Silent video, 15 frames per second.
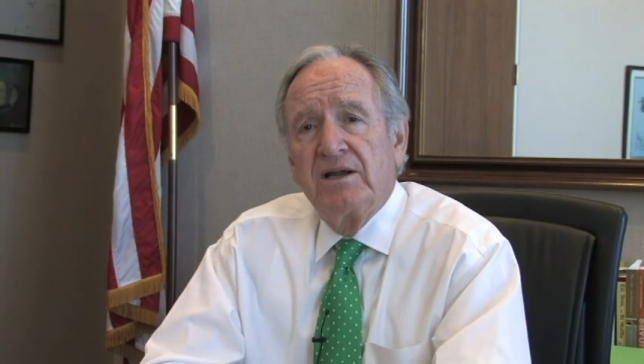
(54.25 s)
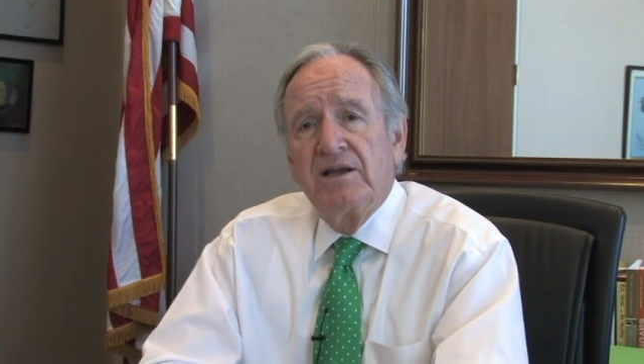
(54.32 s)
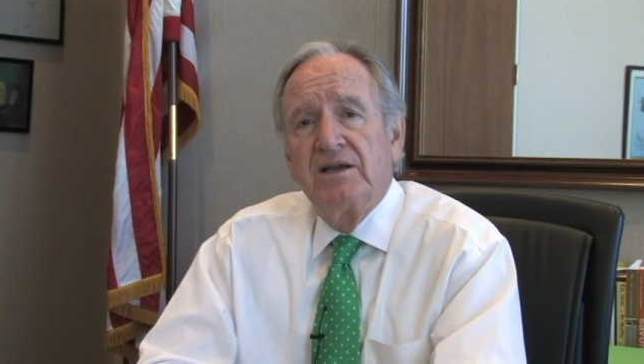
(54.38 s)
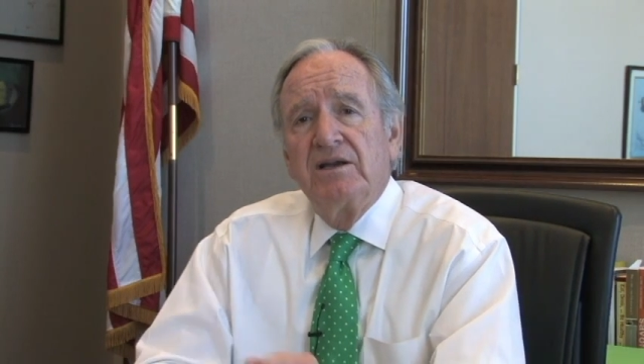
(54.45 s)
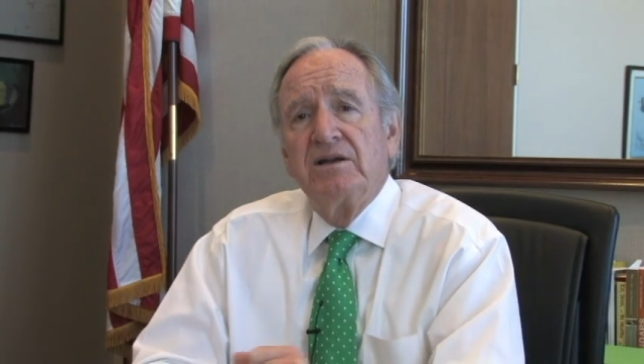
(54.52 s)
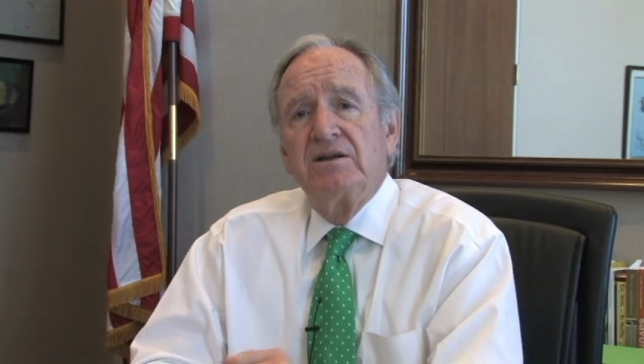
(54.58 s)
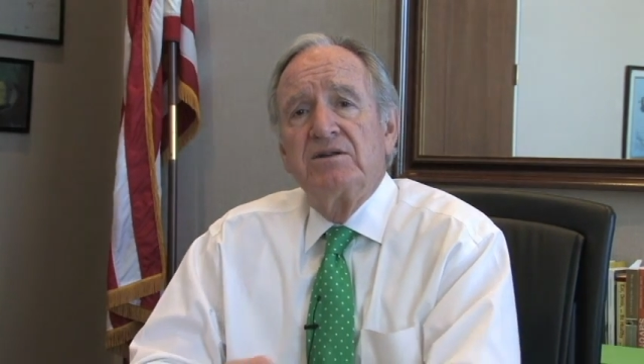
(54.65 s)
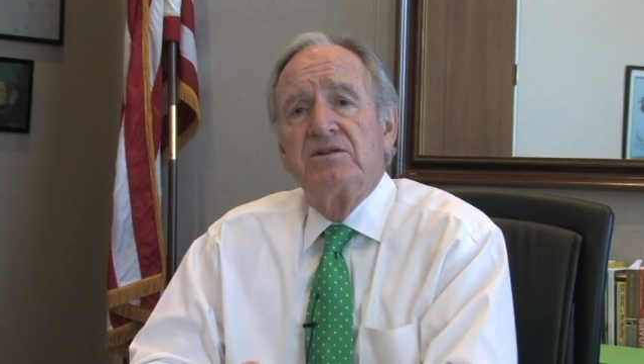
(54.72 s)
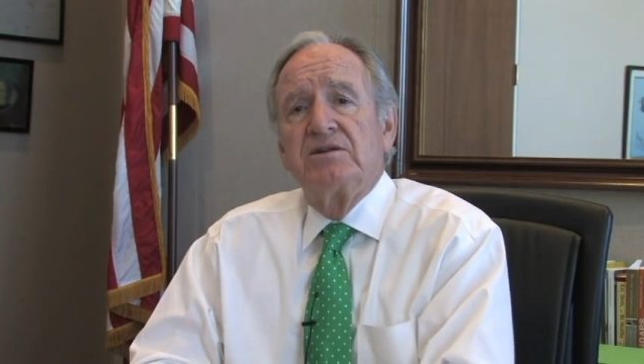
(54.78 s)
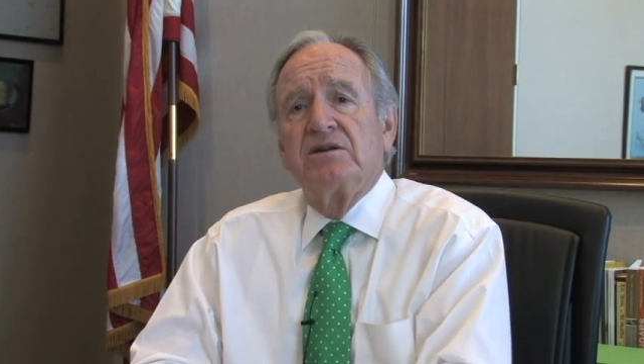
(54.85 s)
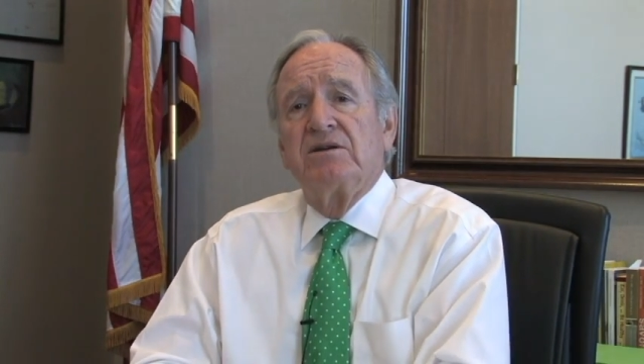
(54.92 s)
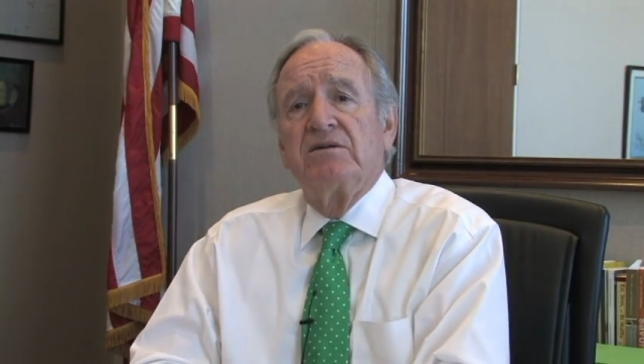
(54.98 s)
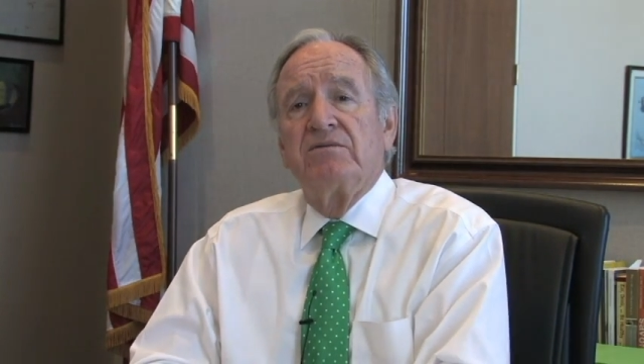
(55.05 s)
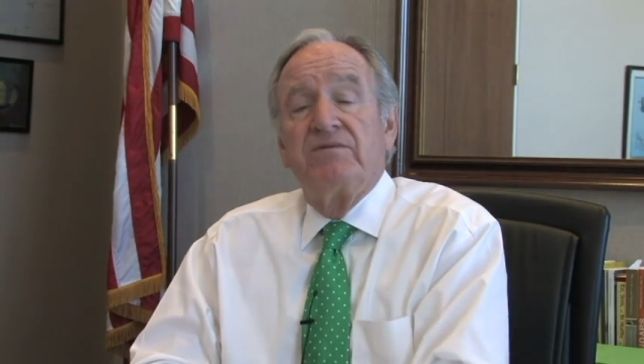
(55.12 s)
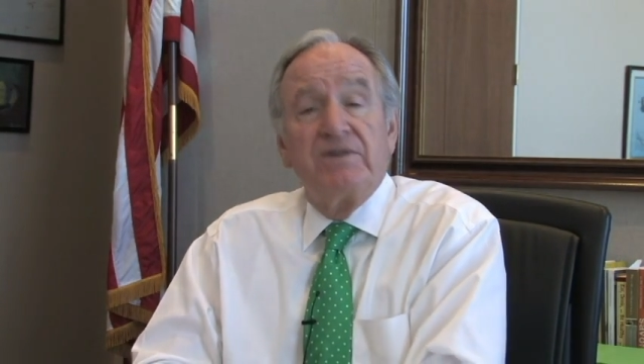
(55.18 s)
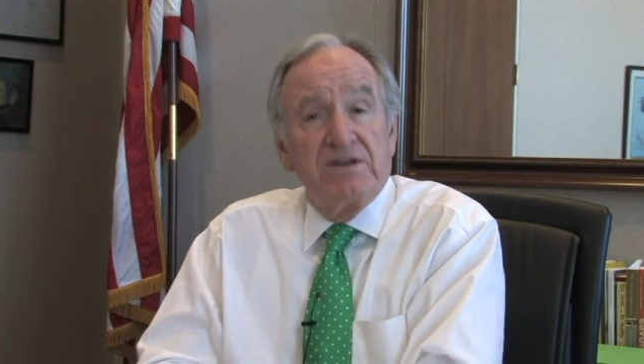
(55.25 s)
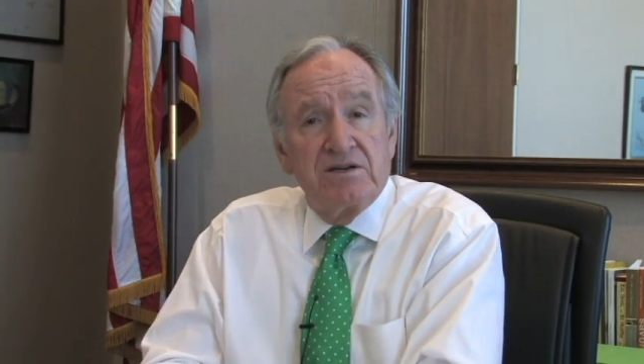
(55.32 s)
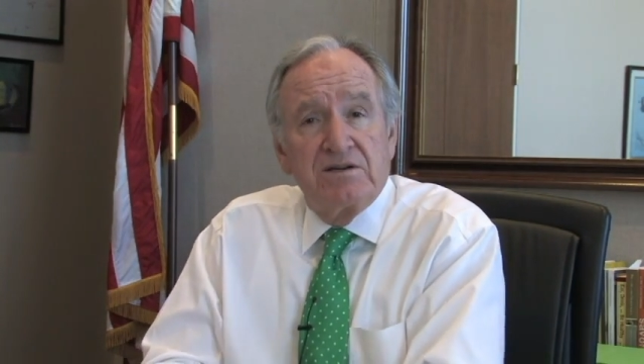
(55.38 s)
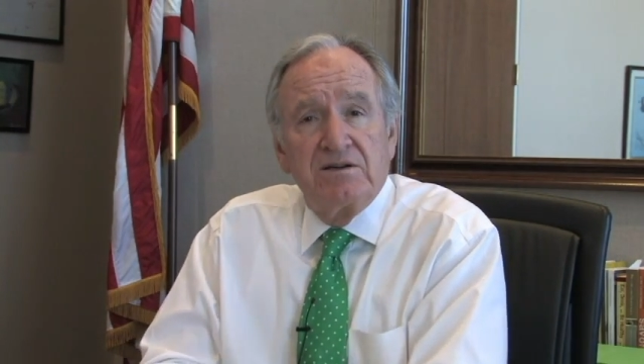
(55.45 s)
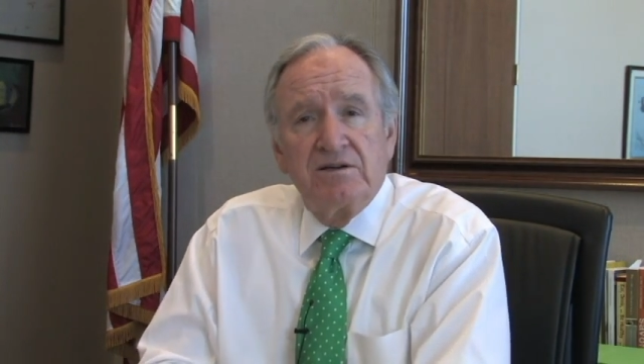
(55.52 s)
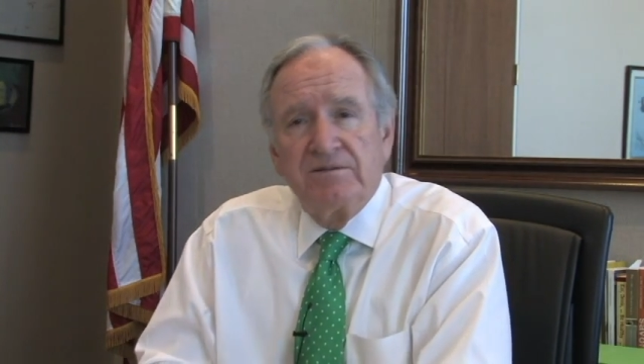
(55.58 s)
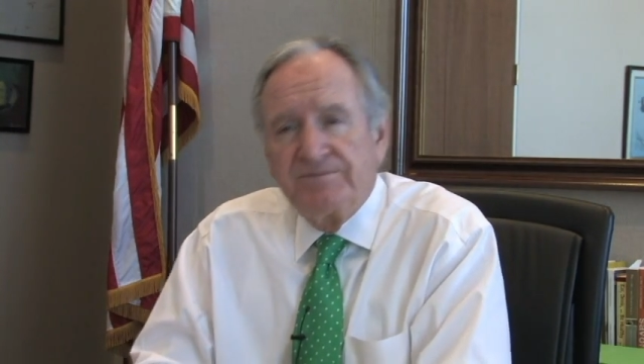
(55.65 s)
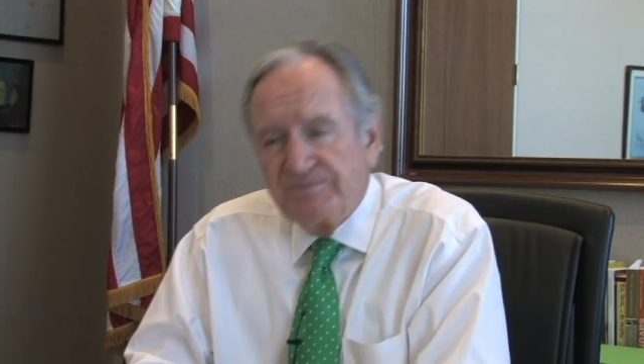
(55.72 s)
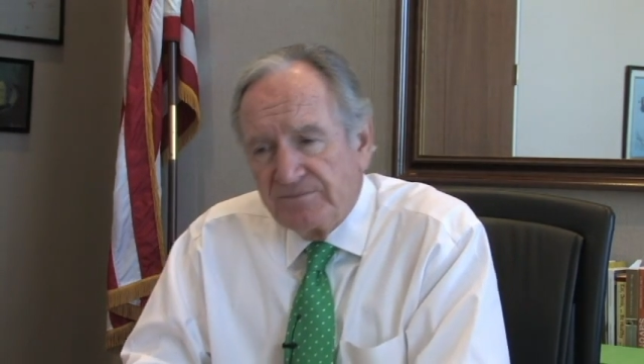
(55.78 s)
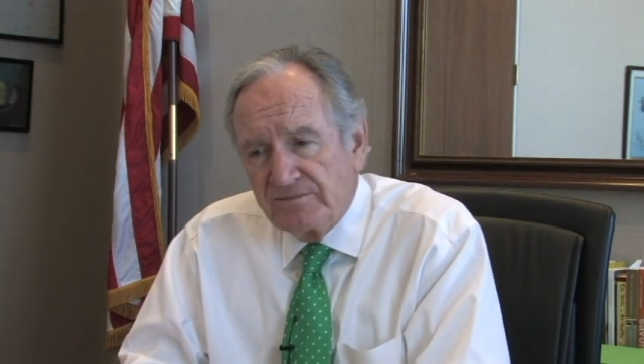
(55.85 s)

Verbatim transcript: kids, uh, VISTA,